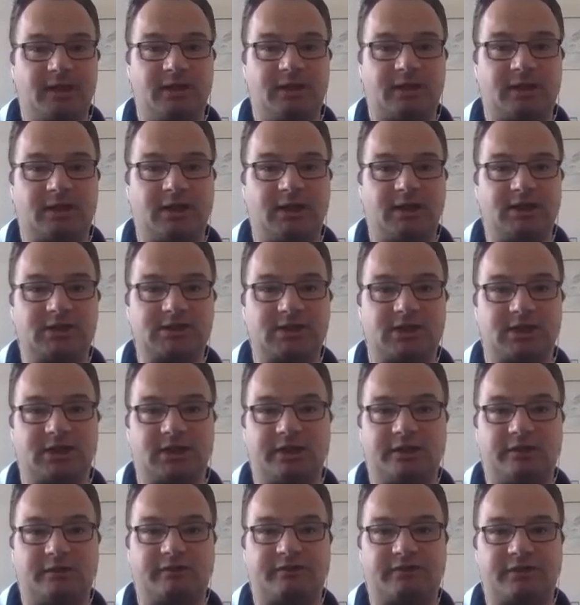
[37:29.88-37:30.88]
these are
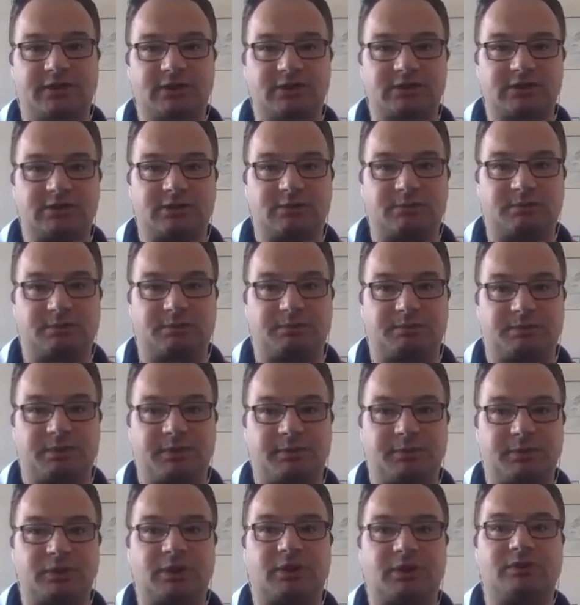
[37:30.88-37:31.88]
the little things that
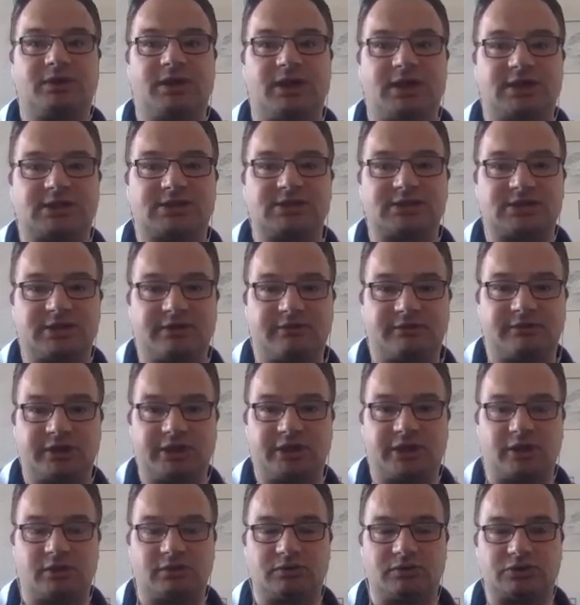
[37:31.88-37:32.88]
people don't necessarily
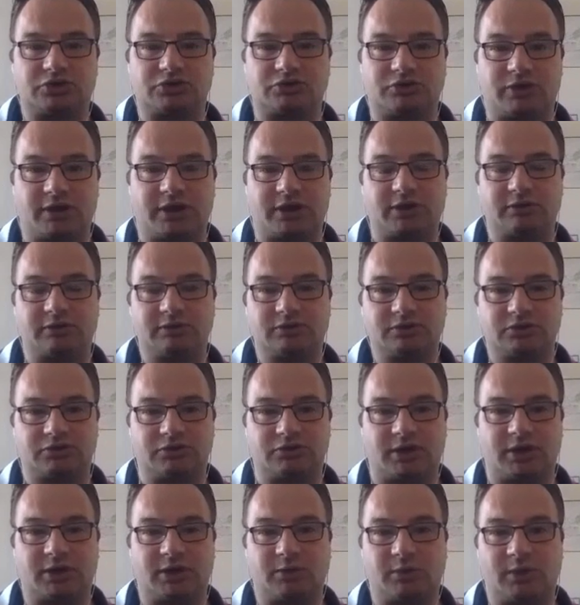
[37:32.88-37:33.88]
know straight
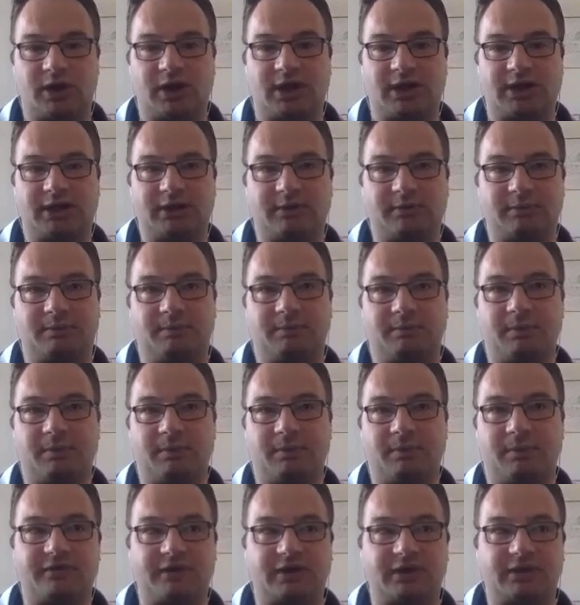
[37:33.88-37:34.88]
away, but
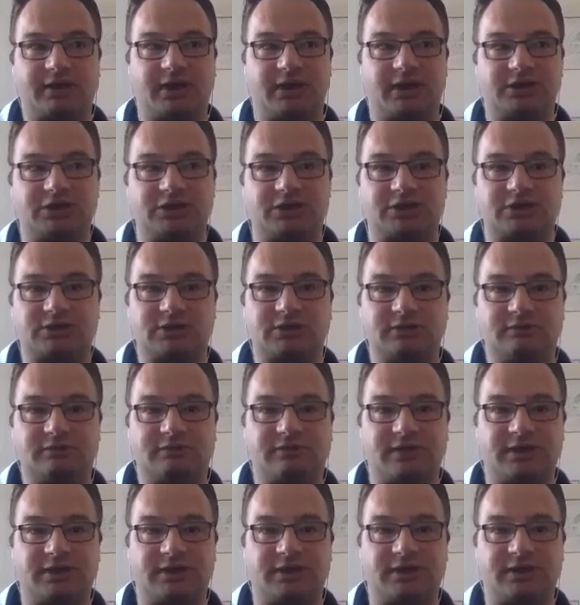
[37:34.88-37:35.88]
I think they're just
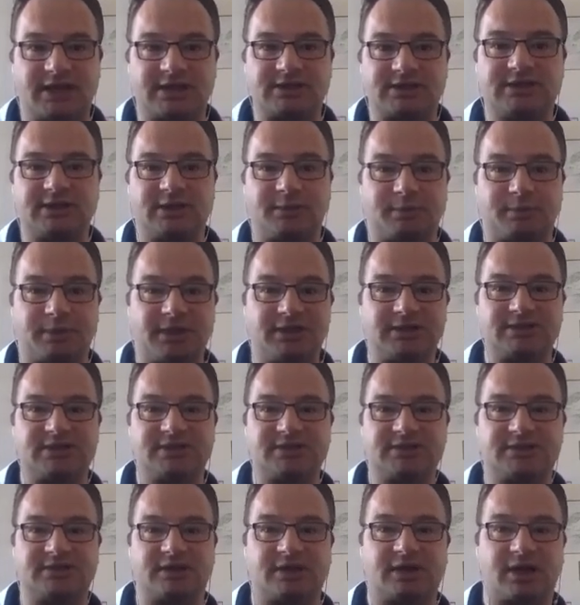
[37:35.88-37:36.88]
fantastic
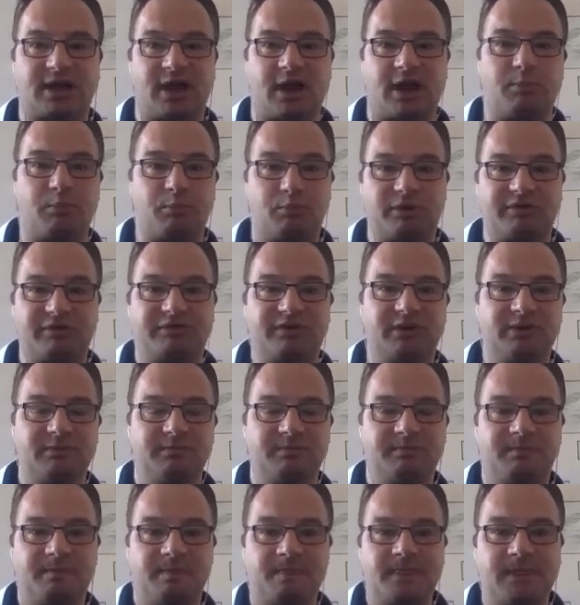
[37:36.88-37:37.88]
pieces that come with it.